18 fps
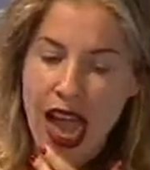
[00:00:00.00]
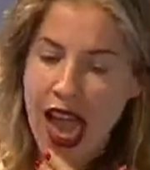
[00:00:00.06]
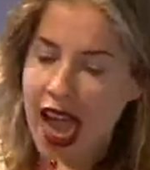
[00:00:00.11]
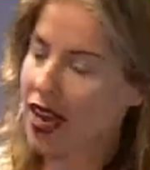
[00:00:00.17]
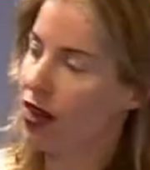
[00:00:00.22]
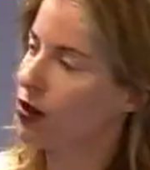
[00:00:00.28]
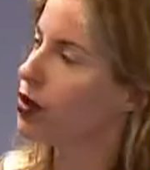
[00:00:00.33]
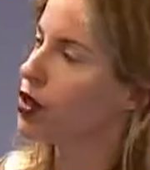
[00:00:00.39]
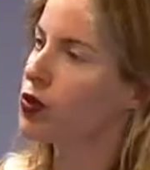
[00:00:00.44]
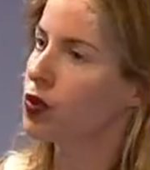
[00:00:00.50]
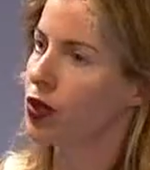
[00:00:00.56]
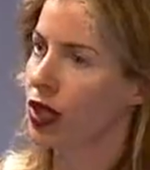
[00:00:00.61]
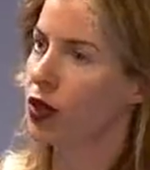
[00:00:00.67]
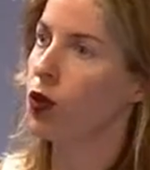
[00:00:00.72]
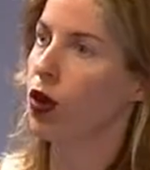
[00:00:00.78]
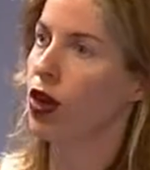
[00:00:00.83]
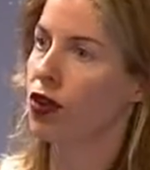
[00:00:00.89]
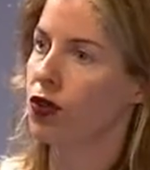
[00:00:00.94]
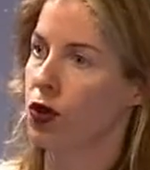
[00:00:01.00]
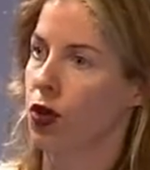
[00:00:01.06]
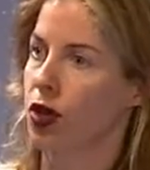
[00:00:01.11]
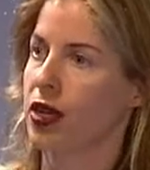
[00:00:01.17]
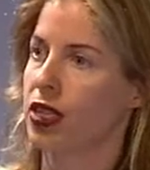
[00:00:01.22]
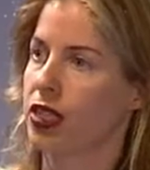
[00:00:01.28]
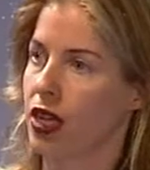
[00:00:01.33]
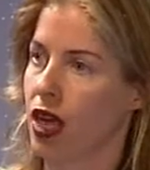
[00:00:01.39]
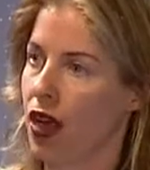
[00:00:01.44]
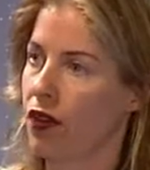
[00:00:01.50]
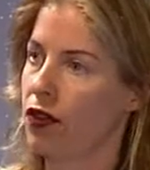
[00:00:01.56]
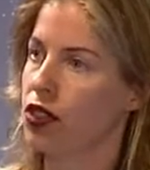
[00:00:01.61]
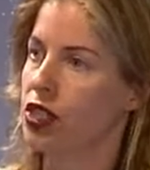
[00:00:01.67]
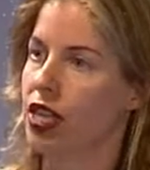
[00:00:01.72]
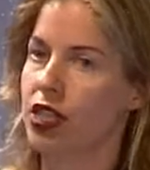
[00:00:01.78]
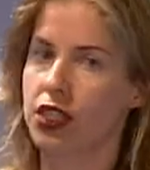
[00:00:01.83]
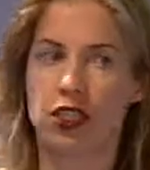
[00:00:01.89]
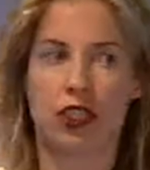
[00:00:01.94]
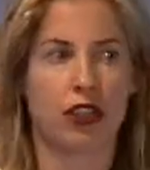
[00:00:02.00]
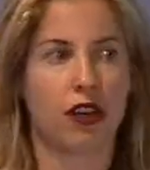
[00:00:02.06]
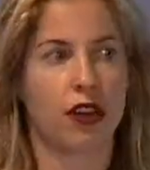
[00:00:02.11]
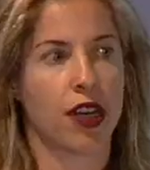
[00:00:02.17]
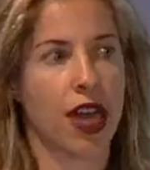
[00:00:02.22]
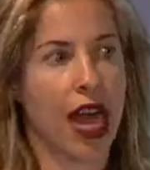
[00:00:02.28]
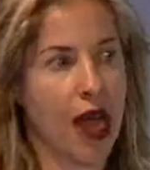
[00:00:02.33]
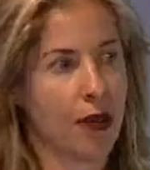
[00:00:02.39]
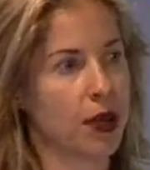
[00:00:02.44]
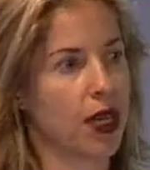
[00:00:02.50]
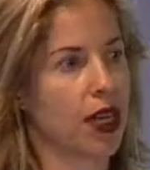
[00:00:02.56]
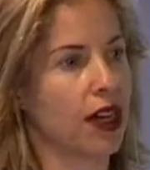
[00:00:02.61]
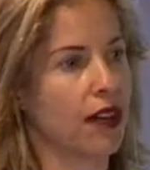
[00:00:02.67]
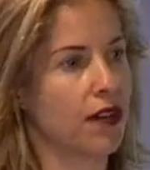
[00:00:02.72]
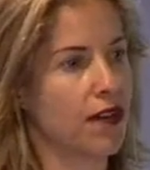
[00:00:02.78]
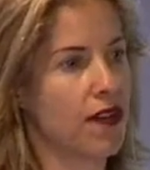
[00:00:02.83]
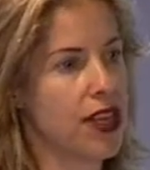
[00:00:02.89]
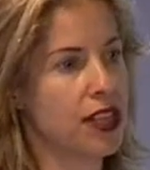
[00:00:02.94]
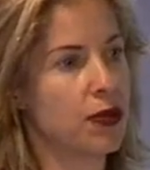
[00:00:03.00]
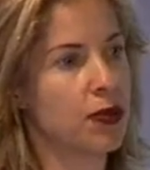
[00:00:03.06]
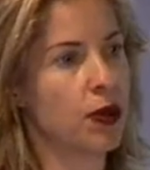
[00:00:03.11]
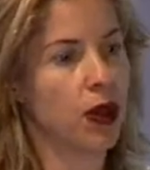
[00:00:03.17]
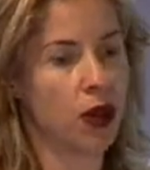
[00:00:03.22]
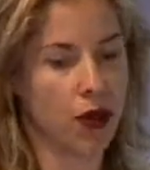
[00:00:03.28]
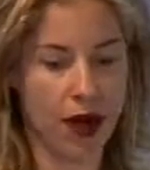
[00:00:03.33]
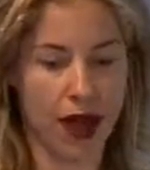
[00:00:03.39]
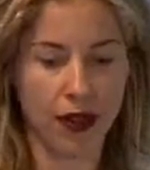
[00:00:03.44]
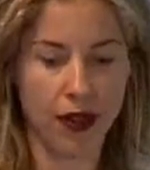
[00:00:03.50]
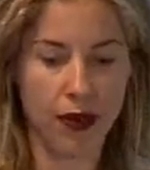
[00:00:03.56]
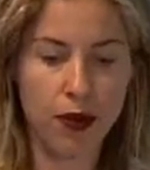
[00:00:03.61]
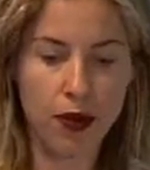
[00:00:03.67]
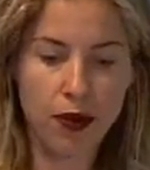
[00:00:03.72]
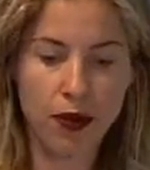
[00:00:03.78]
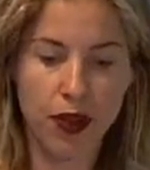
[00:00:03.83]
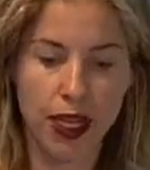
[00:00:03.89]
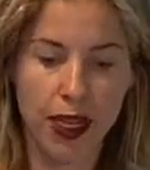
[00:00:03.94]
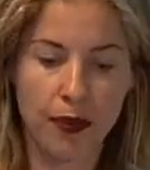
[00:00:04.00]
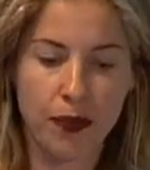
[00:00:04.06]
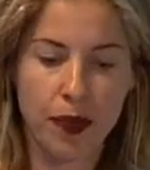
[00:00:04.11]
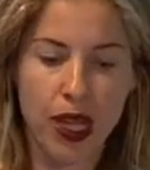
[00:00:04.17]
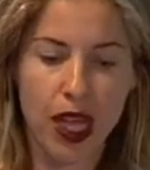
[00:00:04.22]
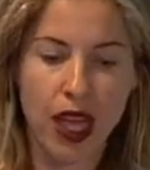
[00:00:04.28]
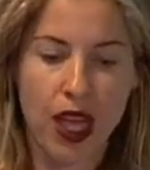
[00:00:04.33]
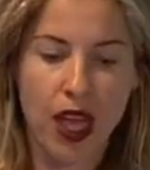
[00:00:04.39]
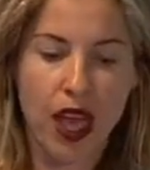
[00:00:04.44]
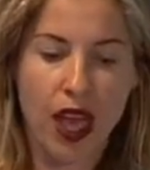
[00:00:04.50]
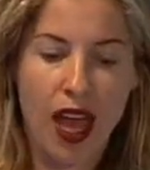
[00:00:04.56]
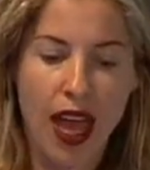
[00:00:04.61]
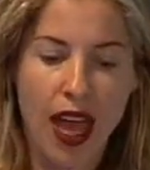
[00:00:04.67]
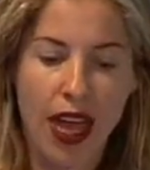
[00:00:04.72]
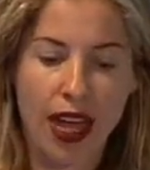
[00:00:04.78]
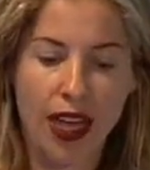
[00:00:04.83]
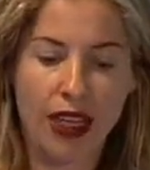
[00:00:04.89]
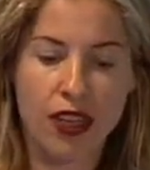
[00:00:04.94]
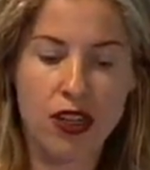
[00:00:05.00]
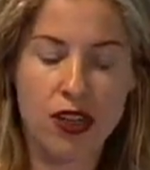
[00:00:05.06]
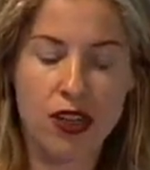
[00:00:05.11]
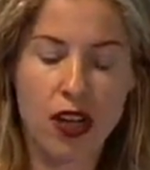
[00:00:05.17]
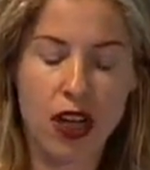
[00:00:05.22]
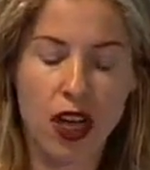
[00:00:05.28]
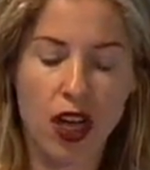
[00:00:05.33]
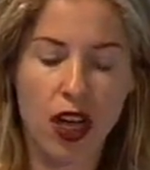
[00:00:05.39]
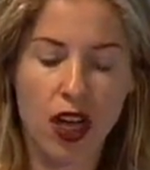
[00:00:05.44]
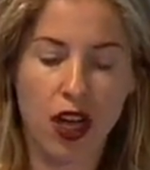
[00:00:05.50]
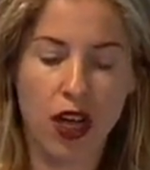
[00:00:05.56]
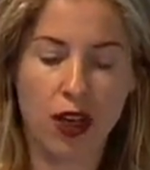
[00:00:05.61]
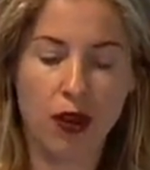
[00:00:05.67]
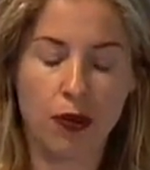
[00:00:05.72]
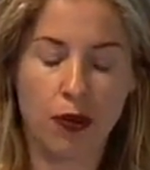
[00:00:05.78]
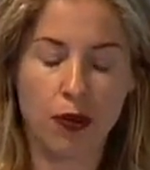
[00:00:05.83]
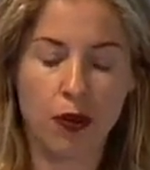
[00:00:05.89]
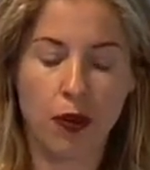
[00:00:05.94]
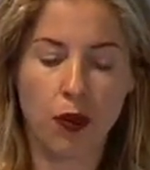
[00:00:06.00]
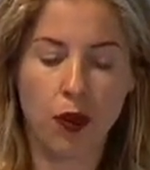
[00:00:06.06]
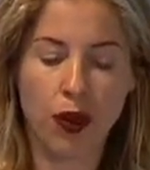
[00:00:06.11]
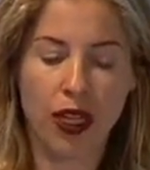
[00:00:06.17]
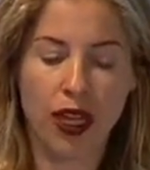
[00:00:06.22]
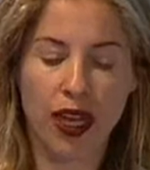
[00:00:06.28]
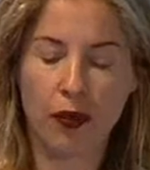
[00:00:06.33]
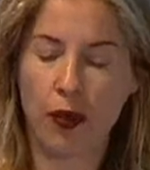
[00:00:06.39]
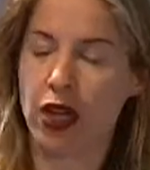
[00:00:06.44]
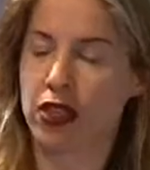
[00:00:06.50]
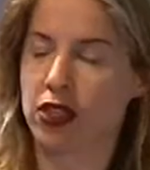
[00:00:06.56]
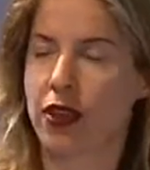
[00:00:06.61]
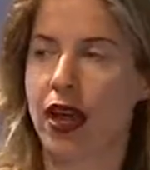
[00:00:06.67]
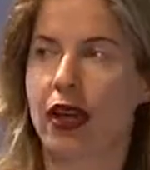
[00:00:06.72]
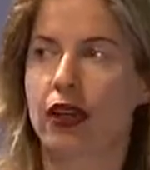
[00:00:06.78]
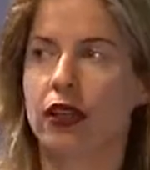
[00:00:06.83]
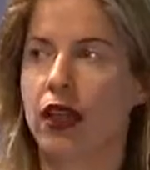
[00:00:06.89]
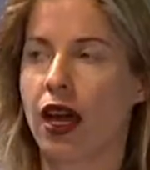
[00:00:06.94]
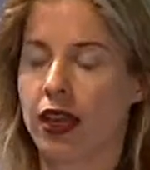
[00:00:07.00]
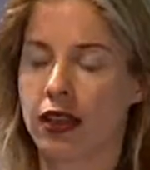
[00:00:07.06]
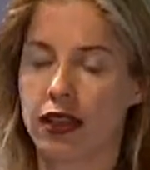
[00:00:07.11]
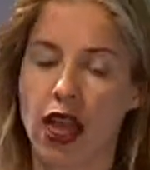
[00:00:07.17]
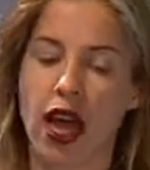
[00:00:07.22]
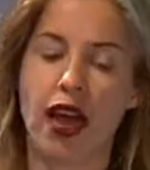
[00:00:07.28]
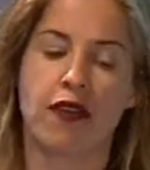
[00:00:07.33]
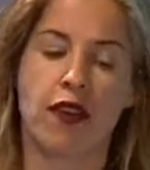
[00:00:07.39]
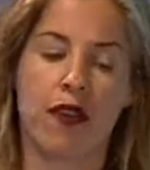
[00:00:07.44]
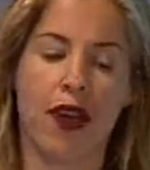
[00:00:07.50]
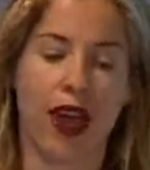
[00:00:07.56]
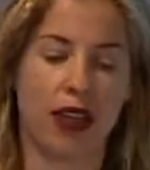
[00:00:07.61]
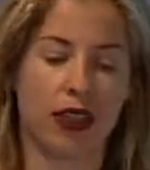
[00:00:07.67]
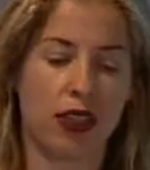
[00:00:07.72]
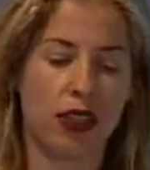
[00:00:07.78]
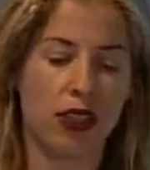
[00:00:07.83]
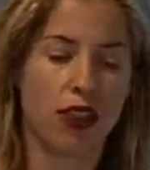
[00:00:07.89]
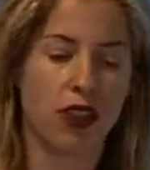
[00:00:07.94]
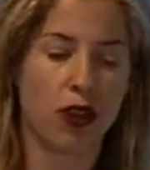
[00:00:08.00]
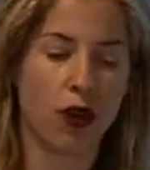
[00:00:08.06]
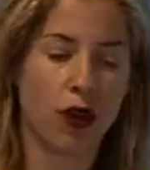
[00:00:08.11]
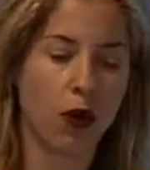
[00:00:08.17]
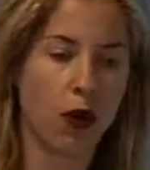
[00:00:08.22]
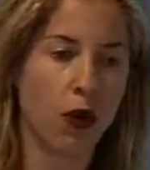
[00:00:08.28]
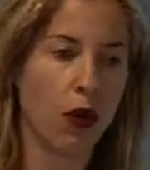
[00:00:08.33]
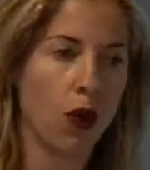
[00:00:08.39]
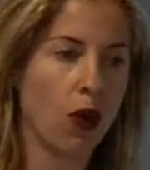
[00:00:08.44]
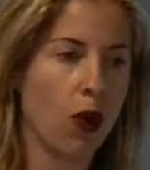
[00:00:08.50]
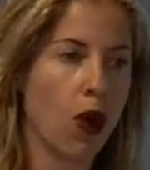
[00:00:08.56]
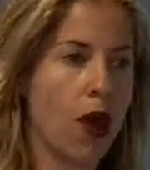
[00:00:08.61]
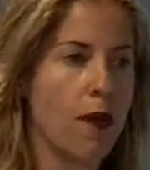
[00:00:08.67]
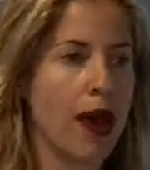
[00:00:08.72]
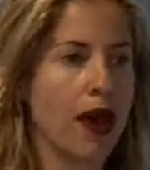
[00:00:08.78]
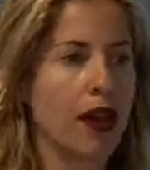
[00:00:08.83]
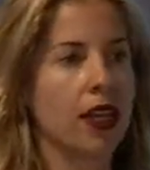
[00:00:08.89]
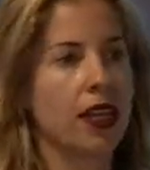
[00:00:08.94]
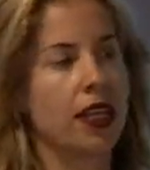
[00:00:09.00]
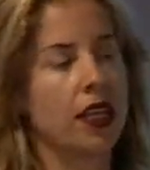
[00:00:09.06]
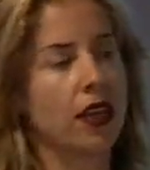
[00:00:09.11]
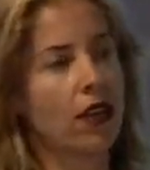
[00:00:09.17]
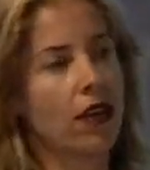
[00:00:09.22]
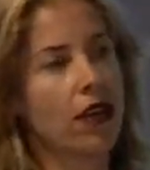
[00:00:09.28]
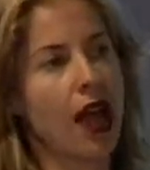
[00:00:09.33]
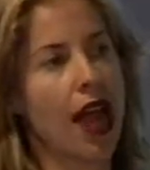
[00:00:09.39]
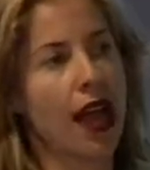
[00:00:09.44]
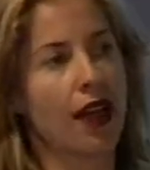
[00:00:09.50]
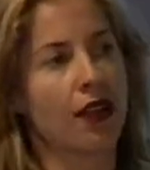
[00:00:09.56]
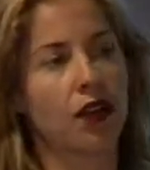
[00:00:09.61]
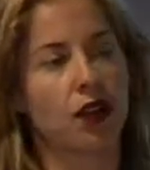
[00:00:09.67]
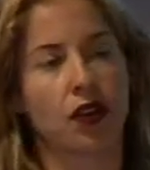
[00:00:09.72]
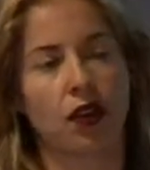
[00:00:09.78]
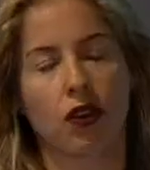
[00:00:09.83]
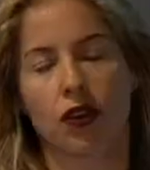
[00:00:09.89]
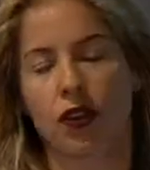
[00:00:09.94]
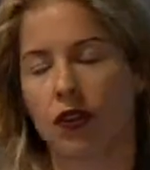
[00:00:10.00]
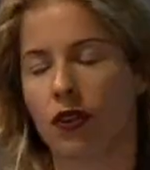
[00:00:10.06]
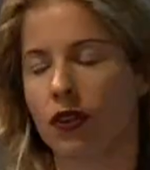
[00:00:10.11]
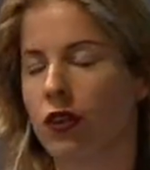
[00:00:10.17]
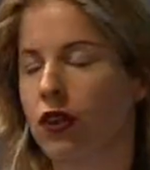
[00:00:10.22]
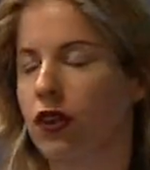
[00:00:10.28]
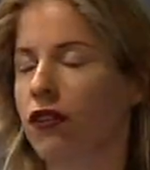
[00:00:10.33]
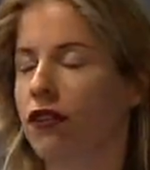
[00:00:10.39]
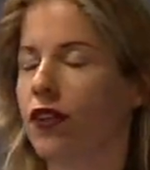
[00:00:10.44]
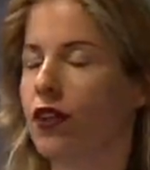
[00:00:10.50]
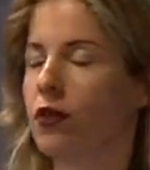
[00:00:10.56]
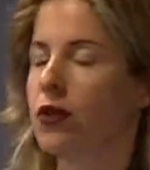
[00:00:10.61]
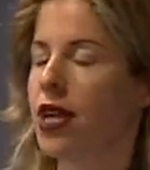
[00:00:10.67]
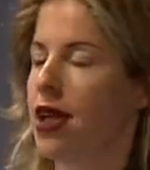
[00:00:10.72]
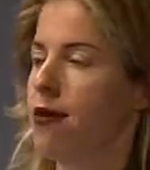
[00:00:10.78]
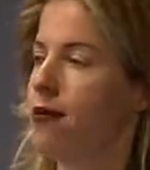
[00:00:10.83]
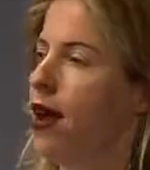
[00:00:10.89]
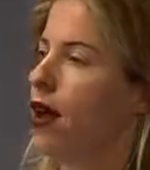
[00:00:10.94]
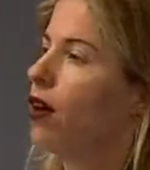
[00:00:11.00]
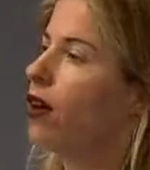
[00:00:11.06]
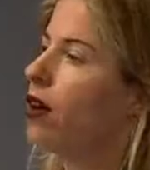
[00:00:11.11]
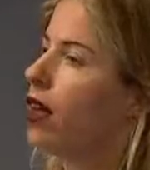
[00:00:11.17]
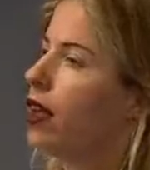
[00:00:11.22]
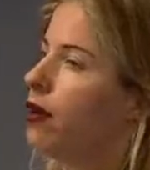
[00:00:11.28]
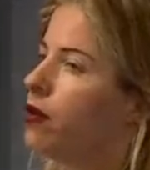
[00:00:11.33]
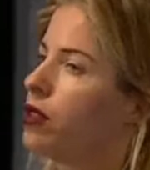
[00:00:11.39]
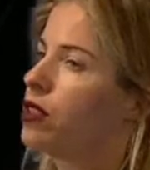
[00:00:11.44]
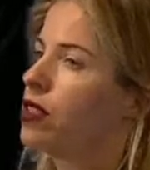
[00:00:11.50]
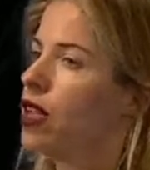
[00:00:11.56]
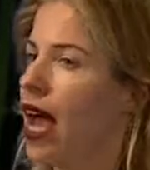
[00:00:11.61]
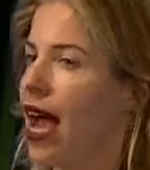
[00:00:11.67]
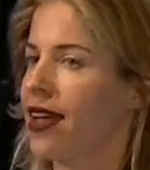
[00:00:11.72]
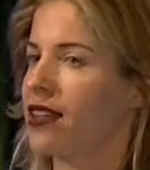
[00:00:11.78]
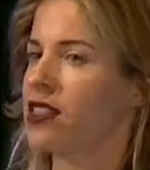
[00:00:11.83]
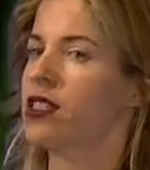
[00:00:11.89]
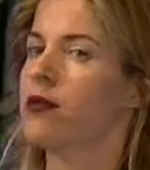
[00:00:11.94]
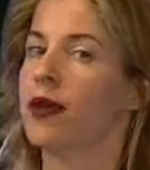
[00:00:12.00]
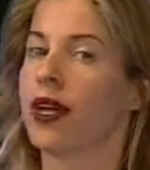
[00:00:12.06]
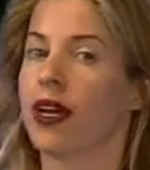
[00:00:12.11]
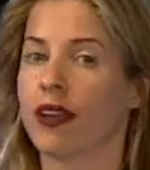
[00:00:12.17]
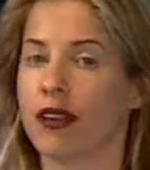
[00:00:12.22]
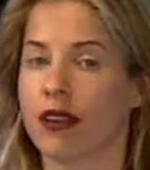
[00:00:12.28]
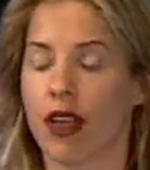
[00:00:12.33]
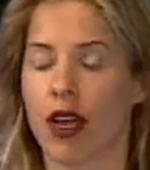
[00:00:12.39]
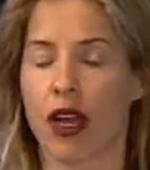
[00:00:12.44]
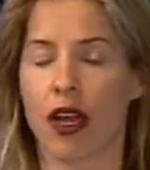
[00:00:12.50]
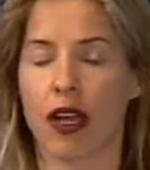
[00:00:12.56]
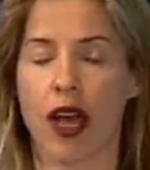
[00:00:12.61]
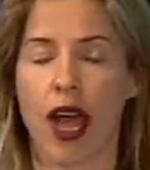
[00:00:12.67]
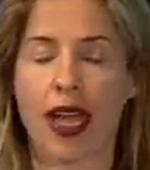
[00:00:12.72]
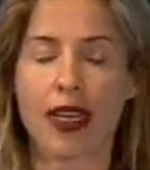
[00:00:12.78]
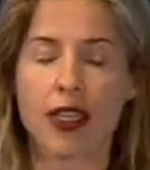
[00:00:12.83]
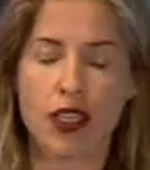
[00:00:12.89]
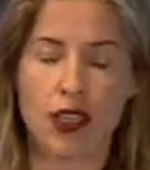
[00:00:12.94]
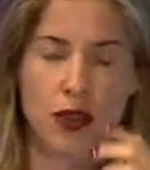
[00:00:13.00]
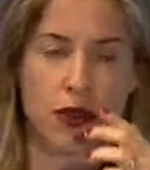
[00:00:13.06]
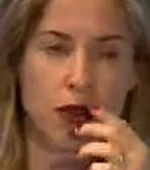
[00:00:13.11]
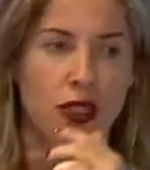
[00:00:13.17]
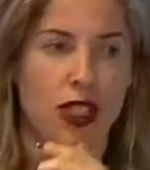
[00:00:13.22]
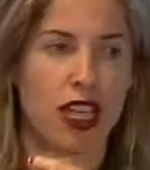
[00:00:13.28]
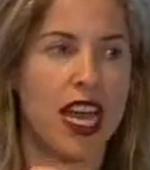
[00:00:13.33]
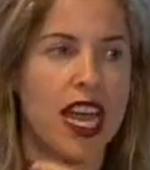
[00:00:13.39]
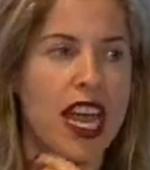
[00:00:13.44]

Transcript: And it was really wonderful because a conversation started happening on Facebook around the movie. And, um, we, and we also had a lot of live events. So about a year after the film came out, it was asked to be on uh, iTunes.